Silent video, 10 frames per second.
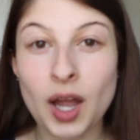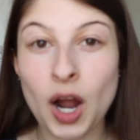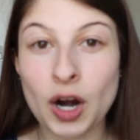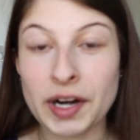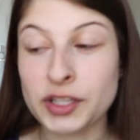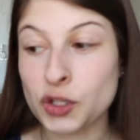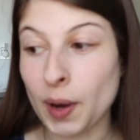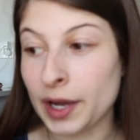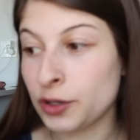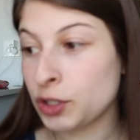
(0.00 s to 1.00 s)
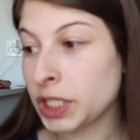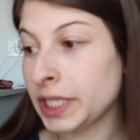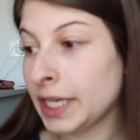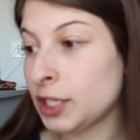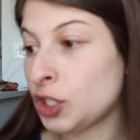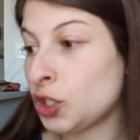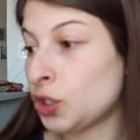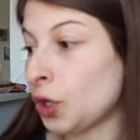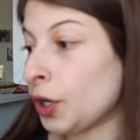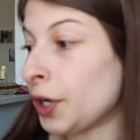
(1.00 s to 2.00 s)
Alright, so I usually
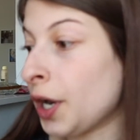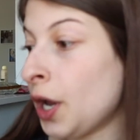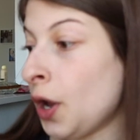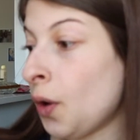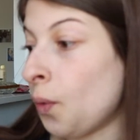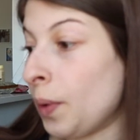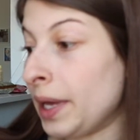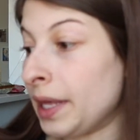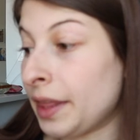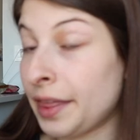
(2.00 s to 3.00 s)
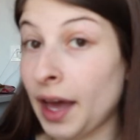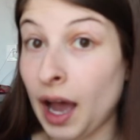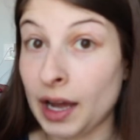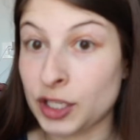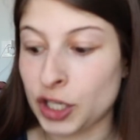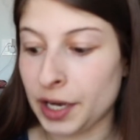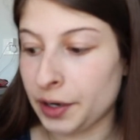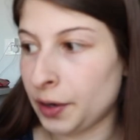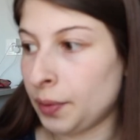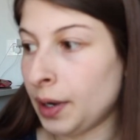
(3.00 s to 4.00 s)
start with
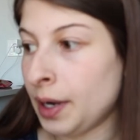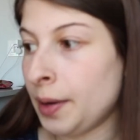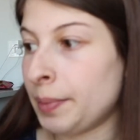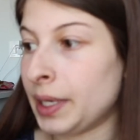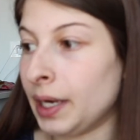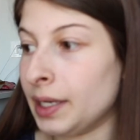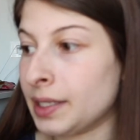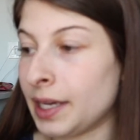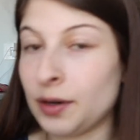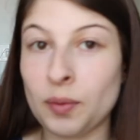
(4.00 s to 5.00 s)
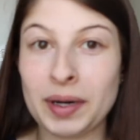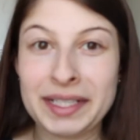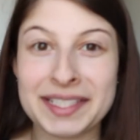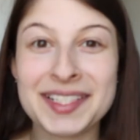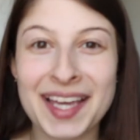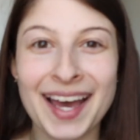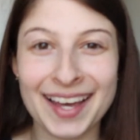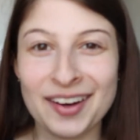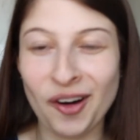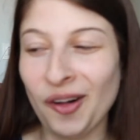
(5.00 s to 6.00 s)
eyeshadow because I don't want it to
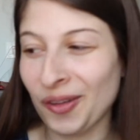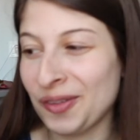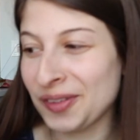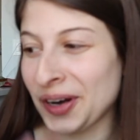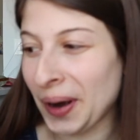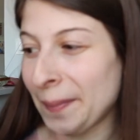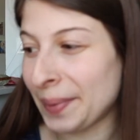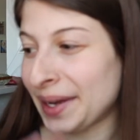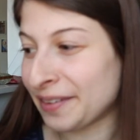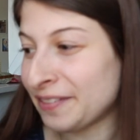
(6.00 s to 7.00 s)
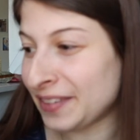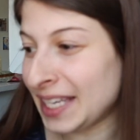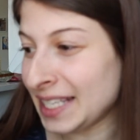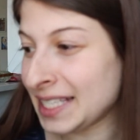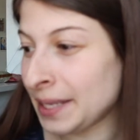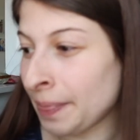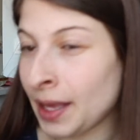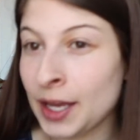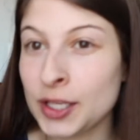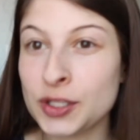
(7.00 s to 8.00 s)
get all over my face.
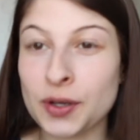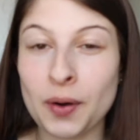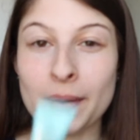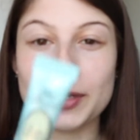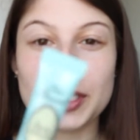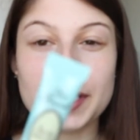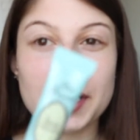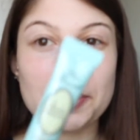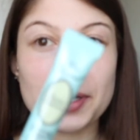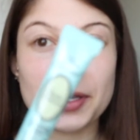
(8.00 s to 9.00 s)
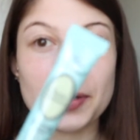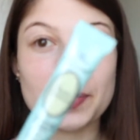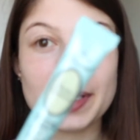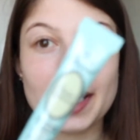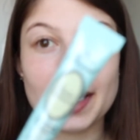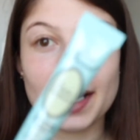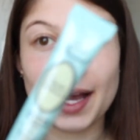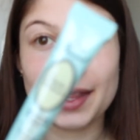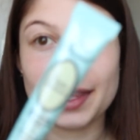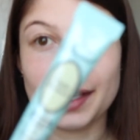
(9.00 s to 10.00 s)
So I'm just going to be using
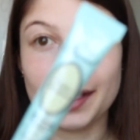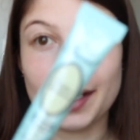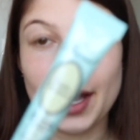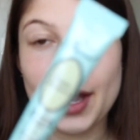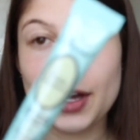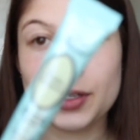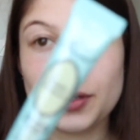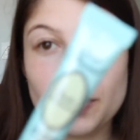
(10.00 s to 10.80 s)
the Too